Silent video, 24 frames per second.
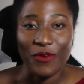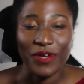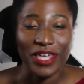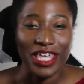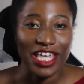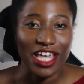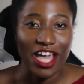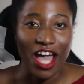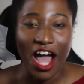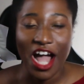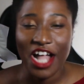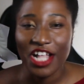
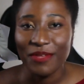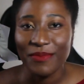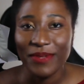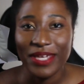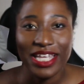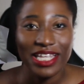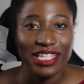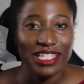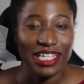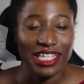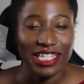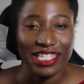
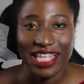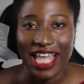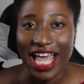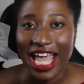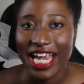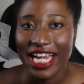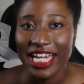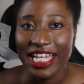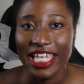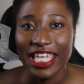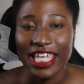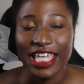economy,
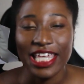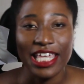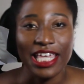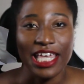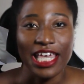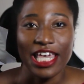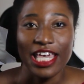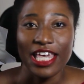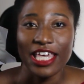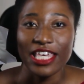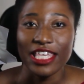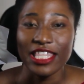society,
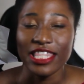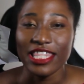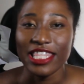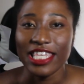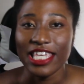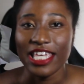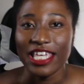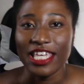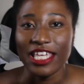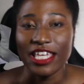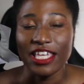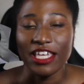
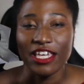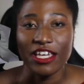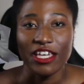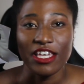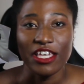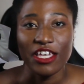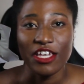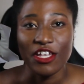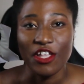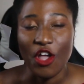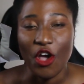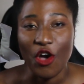the,
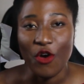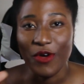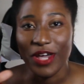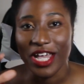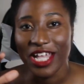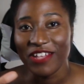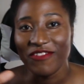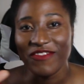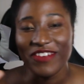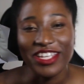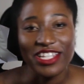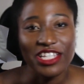
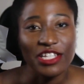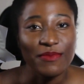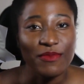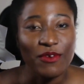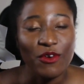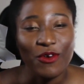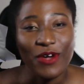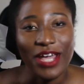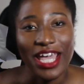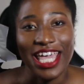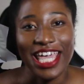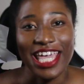
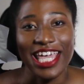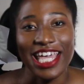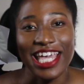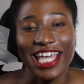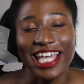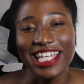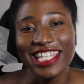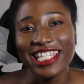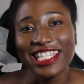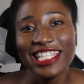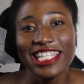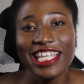invisible
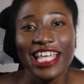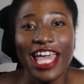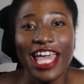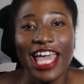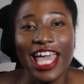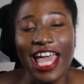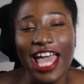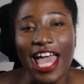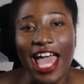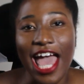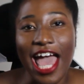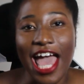hand,
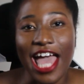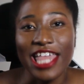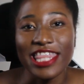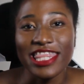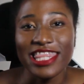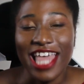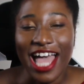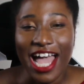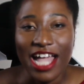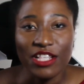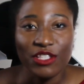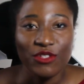
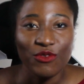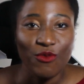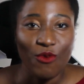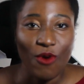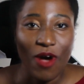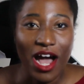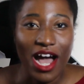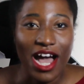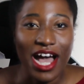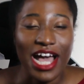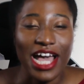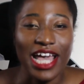and that's
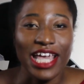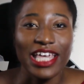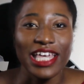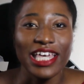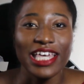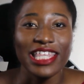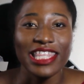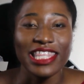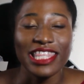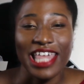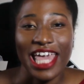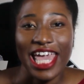why
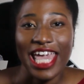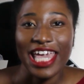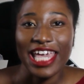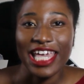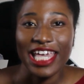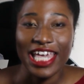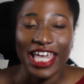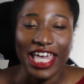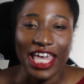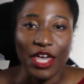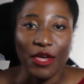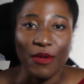they
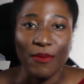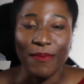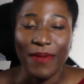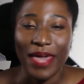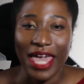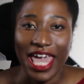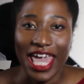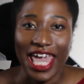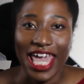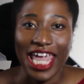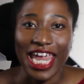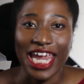get
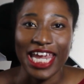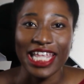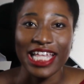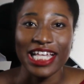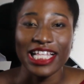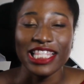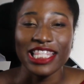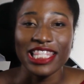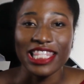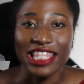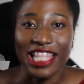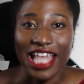paid
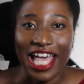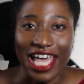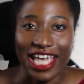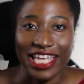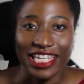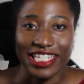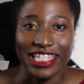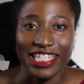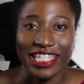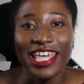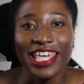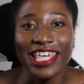
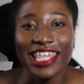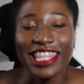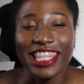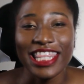less.